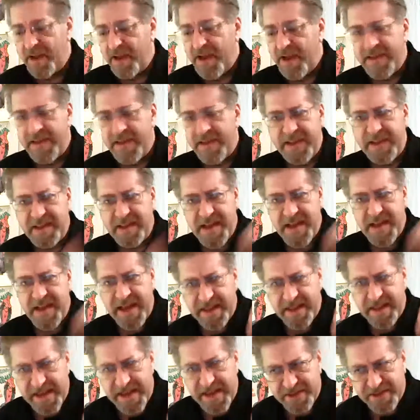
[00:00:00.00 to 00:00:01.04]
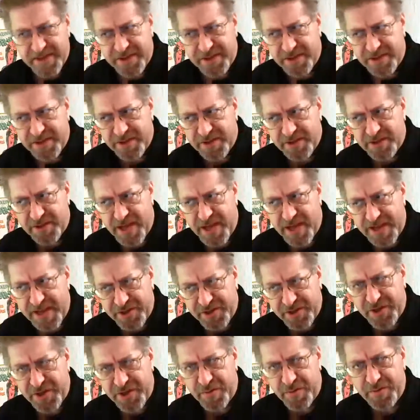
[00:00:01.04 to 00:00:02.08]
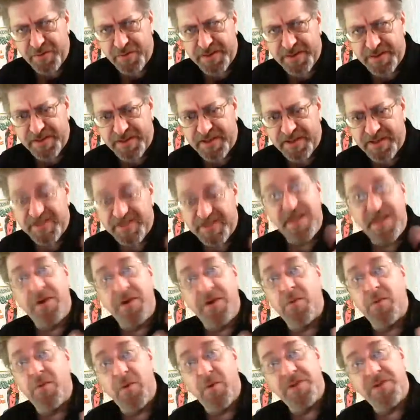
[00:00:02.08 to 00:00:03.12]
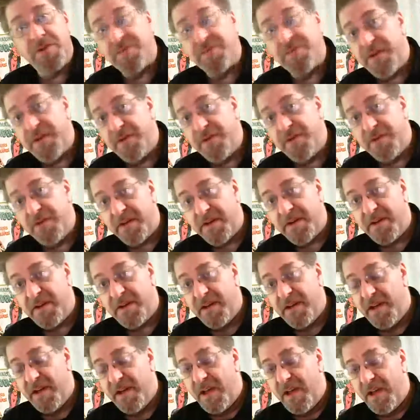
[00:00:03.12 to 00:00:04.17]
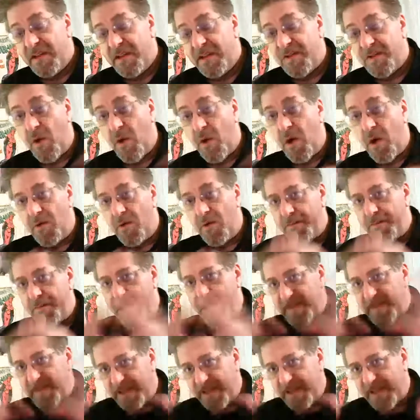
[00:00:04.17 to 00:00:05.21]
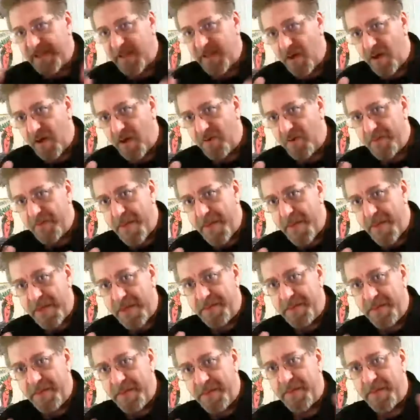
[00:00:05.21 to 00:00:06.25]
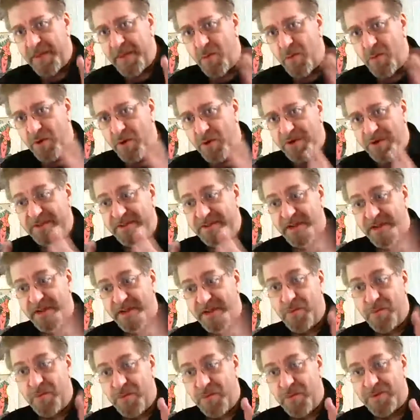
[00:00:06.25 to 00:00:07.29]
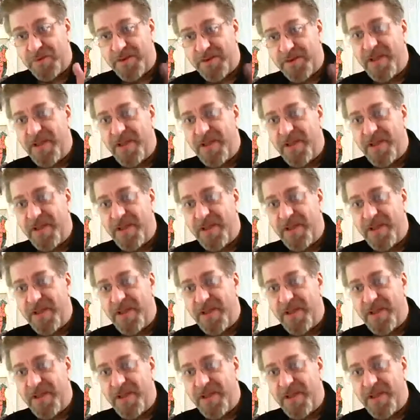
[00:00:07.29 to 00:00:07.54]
I think last year it was the Secret Wars reunion. So basically all the main people that worked on Secret Wars